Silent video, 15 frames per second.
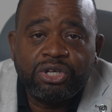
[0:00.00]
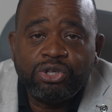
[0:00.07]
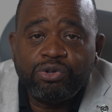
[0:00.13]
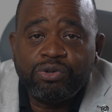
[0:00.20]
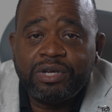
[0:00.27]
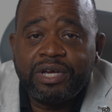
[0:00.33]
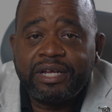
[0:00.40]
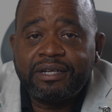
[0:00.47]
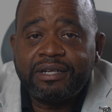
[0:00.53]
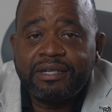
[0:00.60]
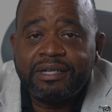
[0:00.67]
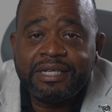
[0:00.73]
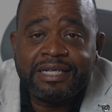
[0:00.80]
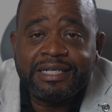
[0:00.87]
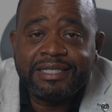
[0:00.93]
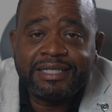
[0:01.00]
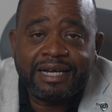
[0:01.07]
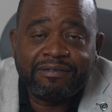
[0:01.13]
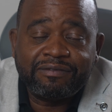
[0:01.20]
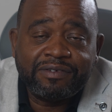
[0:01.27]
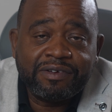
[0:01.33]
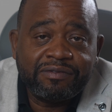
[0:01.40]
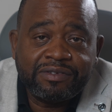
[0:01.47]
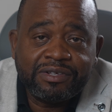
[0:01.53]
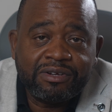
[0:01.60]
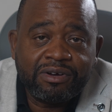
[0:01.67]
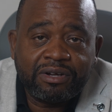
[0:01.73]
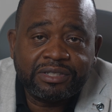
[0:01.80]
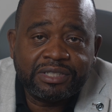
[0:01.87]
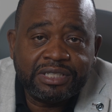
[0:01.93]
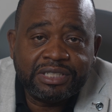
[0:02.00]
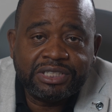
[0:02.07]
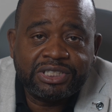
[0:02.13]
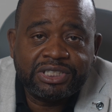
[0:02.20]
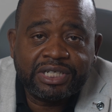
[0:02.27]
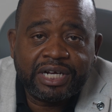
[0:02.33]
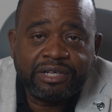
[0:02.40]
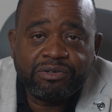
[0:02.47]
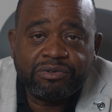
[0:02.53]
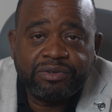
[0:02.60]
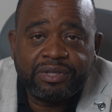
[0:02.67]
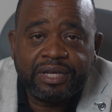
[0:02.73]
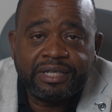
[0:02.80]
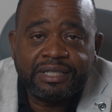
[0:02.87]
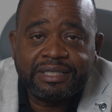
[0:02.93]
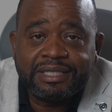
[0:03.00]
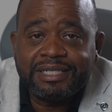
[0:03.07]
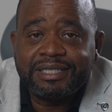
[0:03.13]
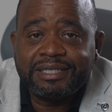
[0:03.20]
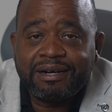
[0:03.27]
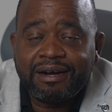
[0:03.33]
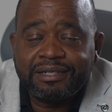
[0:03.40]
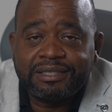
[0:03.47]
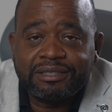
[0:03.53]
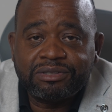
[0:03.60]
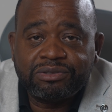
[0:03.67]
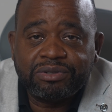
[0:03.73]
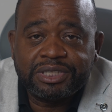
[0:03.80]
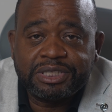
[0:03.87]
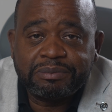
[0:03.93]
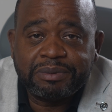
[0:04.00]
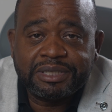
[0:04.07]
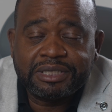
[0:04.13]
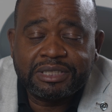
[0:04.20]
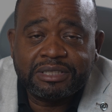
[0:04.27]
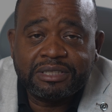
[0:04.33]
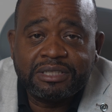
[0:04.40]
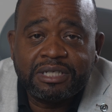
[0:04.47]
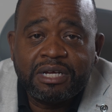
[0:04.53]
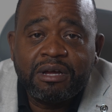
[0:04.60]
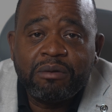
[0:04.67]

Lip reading: You get leads at $50 each, and you think these ads are too expensive.